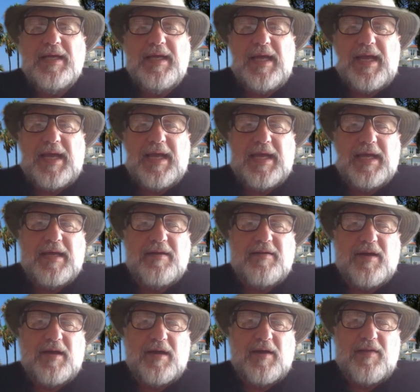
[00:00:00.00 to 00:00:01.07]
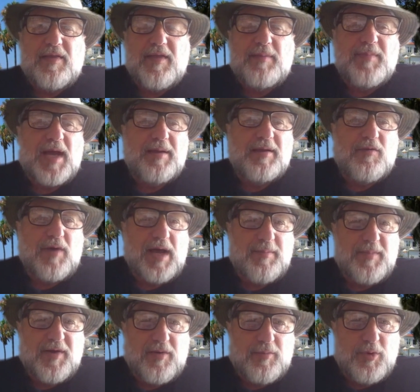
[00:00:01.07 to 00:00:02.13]
And then my
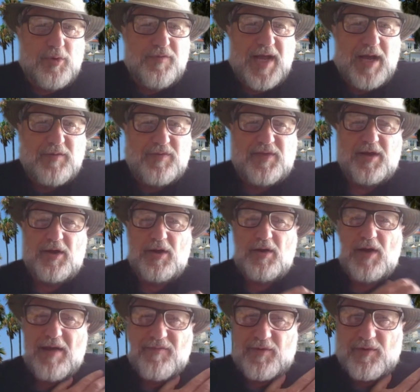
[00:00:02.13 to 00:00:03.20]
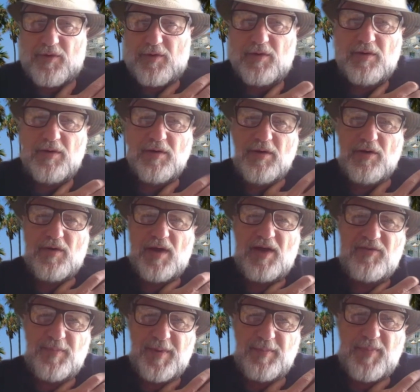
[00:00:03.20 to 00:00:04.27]
grandmother moved out there after her
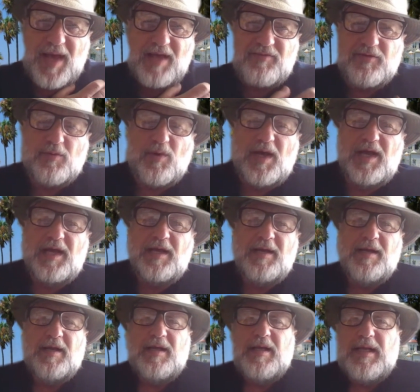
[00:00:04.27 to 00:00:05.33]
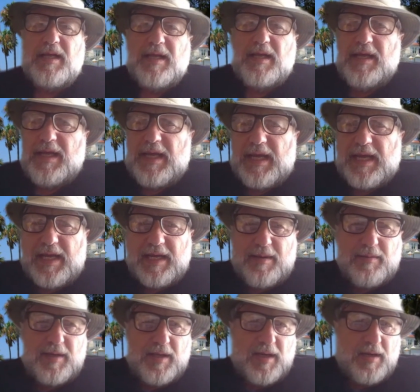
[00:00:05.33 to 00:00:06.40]
husband passed away
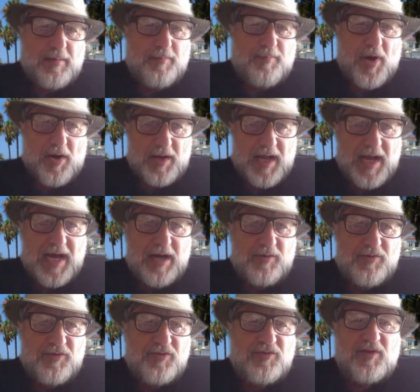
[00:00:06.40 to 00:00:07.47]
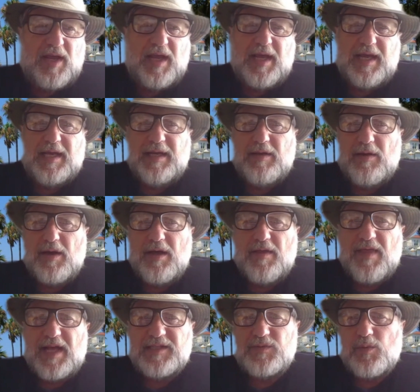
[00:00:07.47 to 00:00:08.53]
and bought a house. And
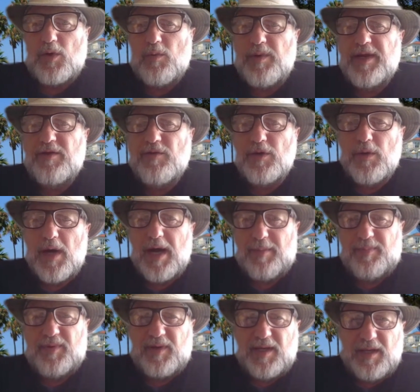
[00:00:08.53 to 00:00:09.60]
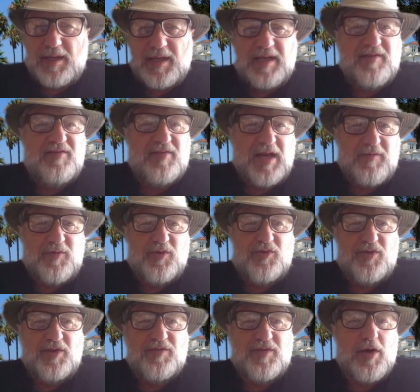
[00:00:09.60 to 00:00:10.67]
that's where we grew up, in San
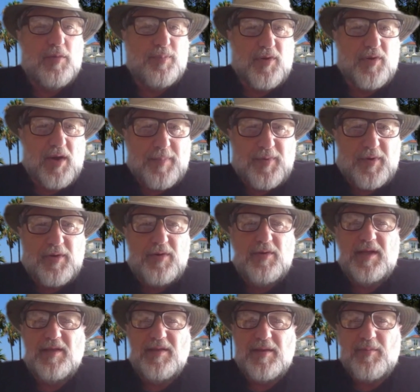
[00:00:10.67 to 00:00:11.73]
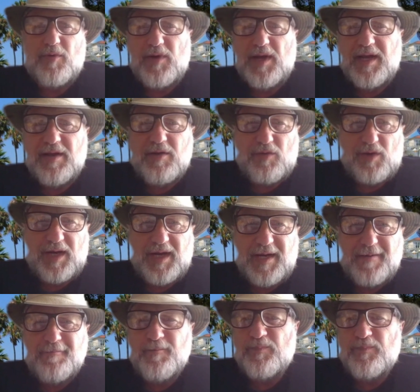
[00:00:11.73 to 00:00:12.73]
Francisco proper, in the Marina Green.